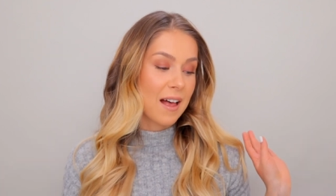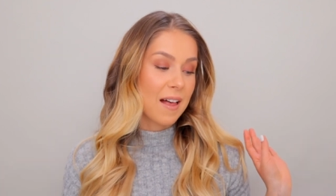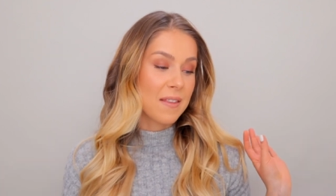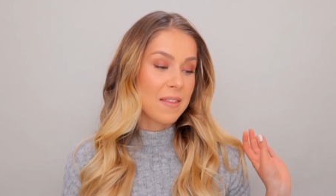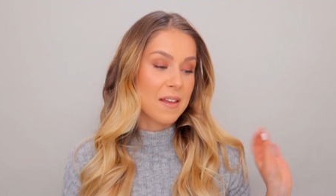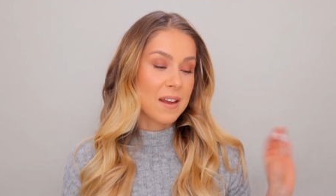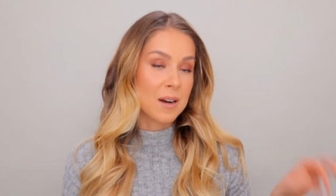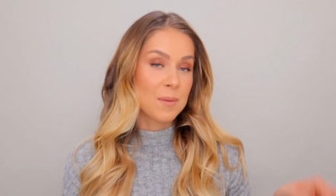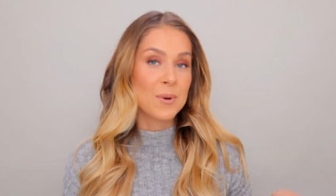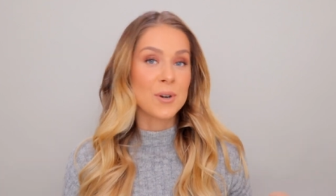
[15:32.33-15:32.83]

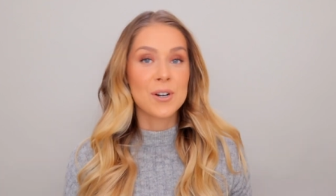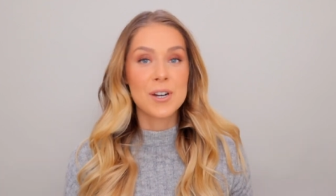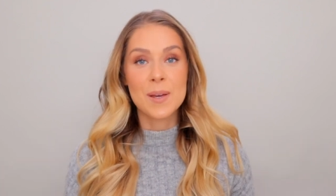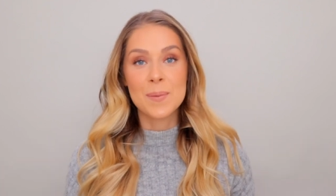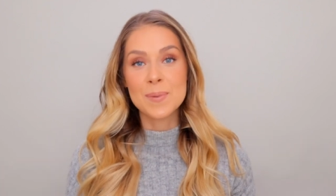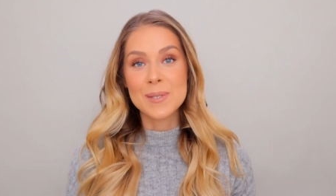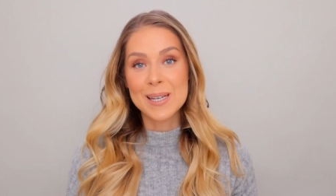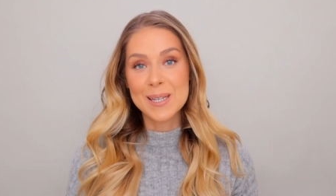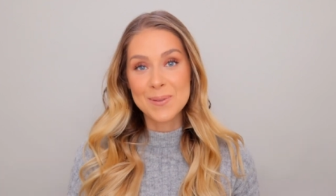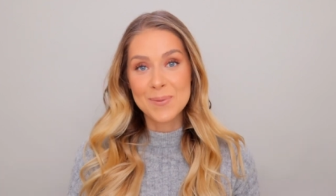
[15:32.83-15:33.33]
that I'm already
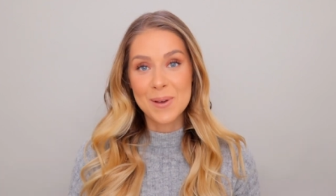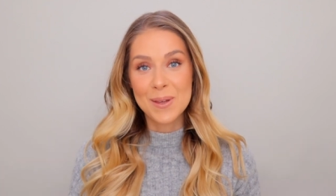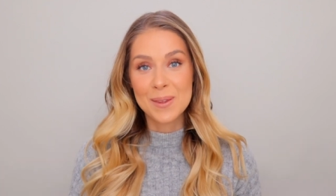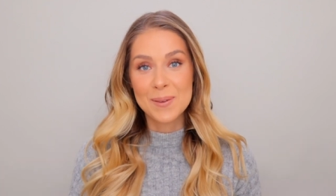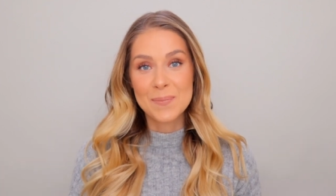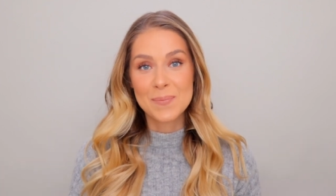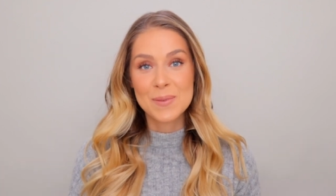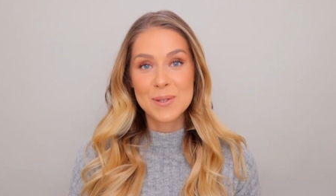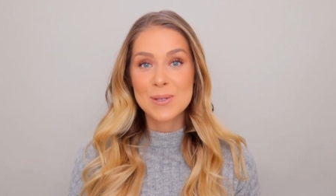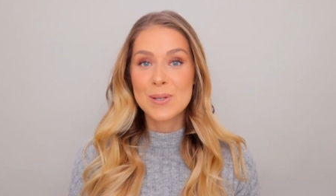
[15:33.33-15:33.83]
obsessed
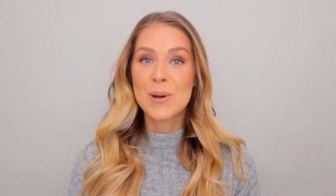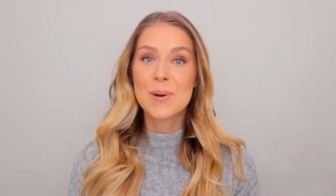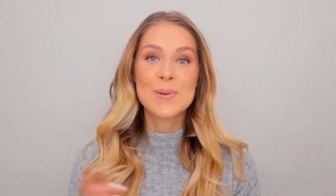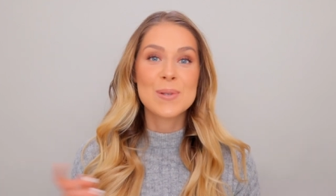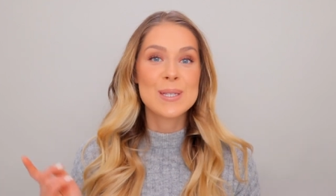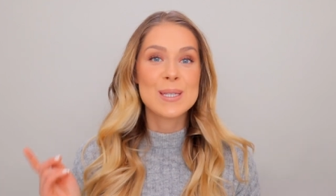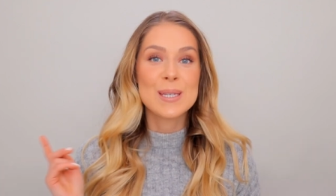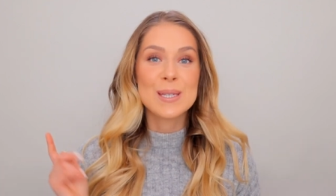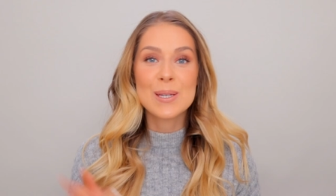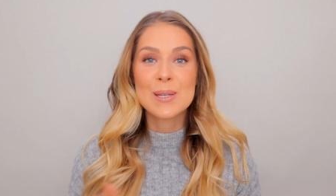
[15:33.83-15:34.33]
with. So
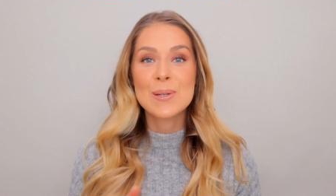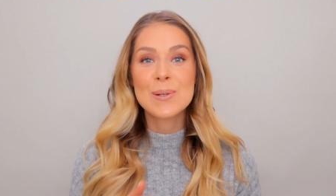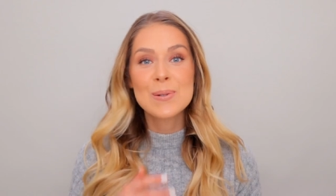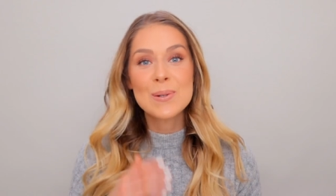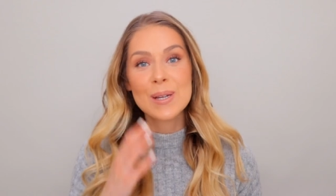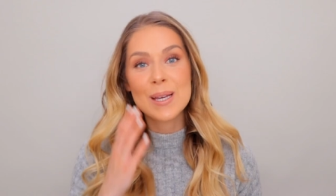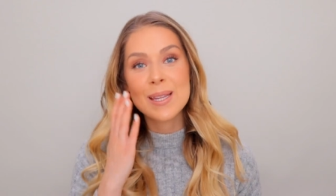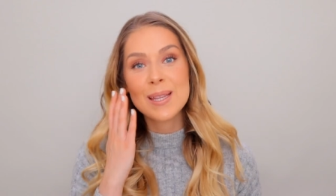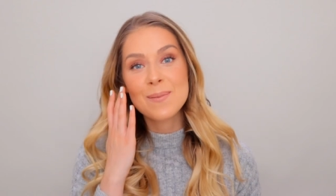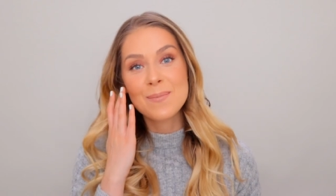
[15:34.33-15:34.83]
see
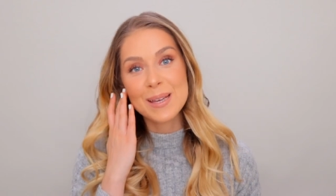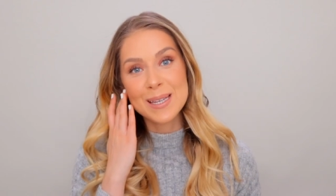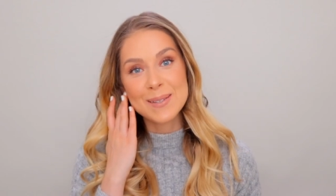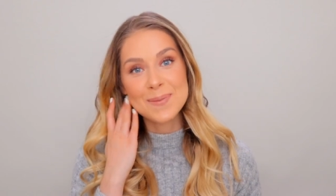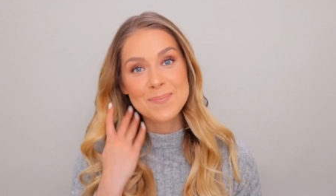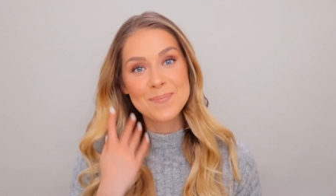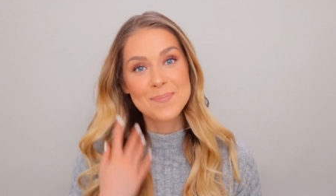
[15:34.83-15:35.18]
you in a bit.